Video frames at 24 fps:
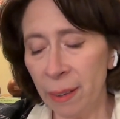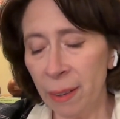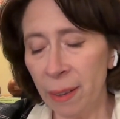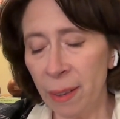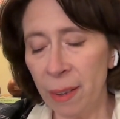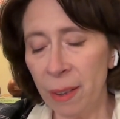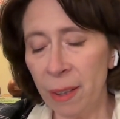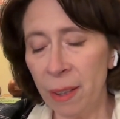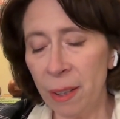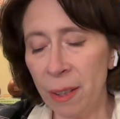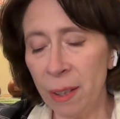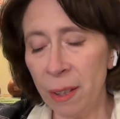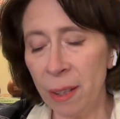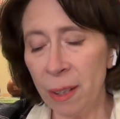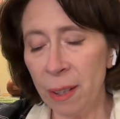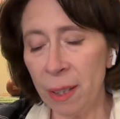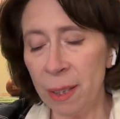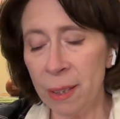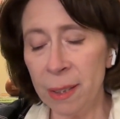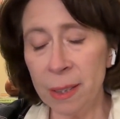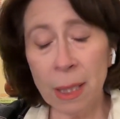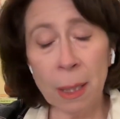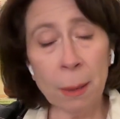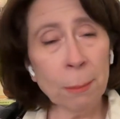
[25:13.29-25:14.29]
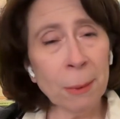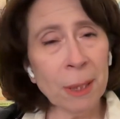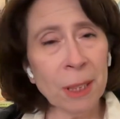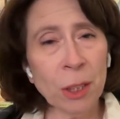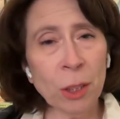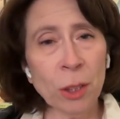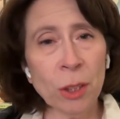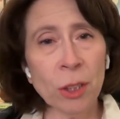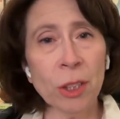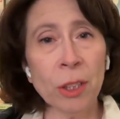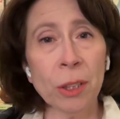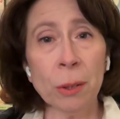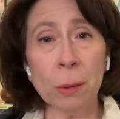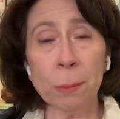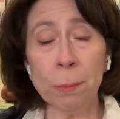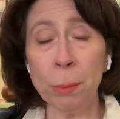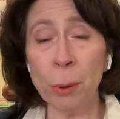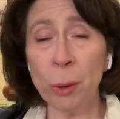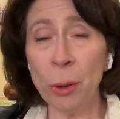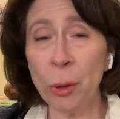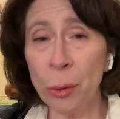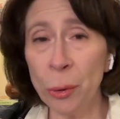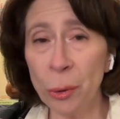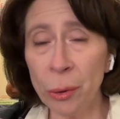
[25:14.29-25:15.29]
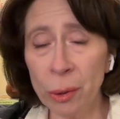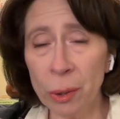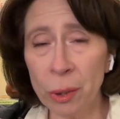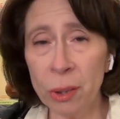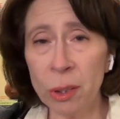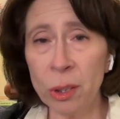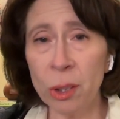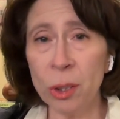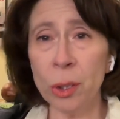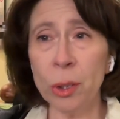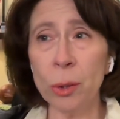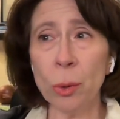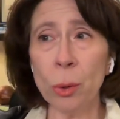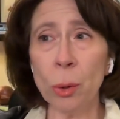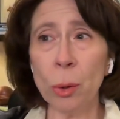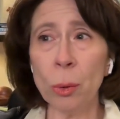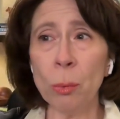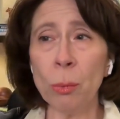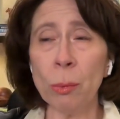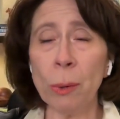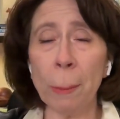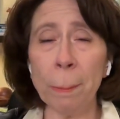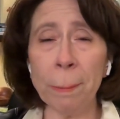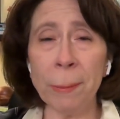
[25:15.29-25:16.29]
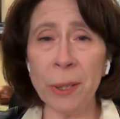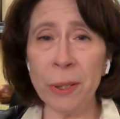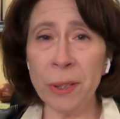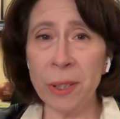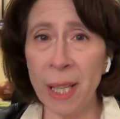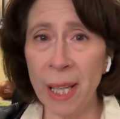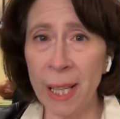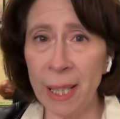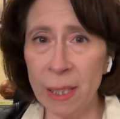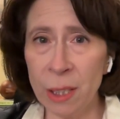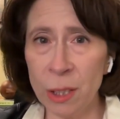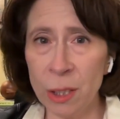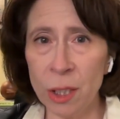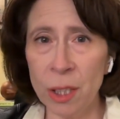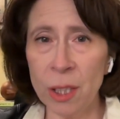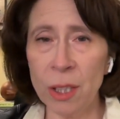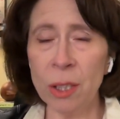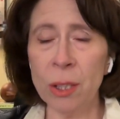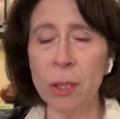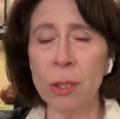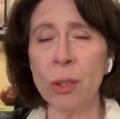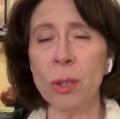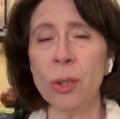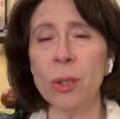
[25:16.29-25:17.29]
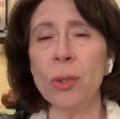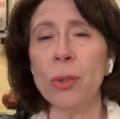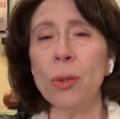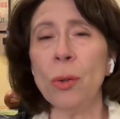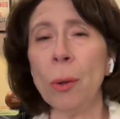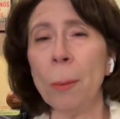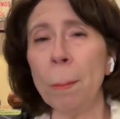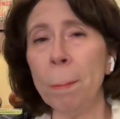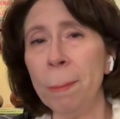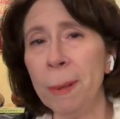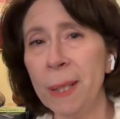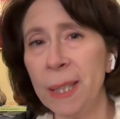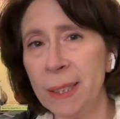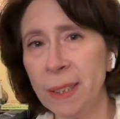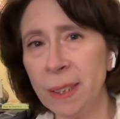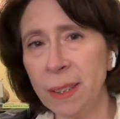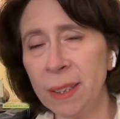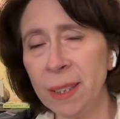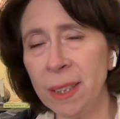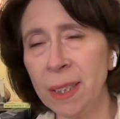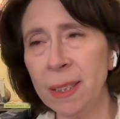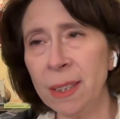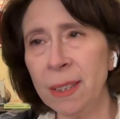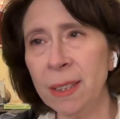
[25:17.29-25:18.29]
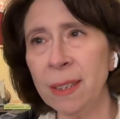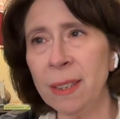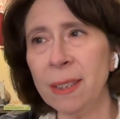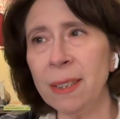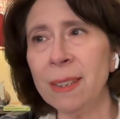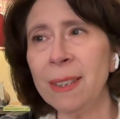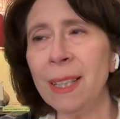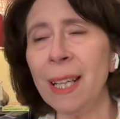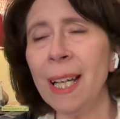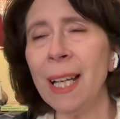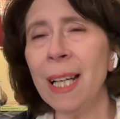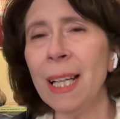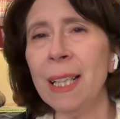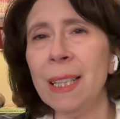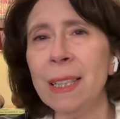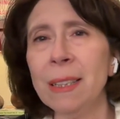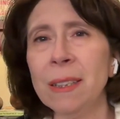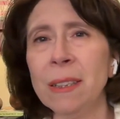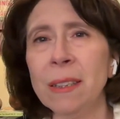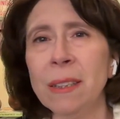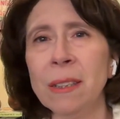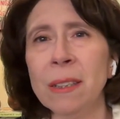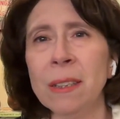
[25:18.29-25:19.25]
the damage to your reputation, to your business, and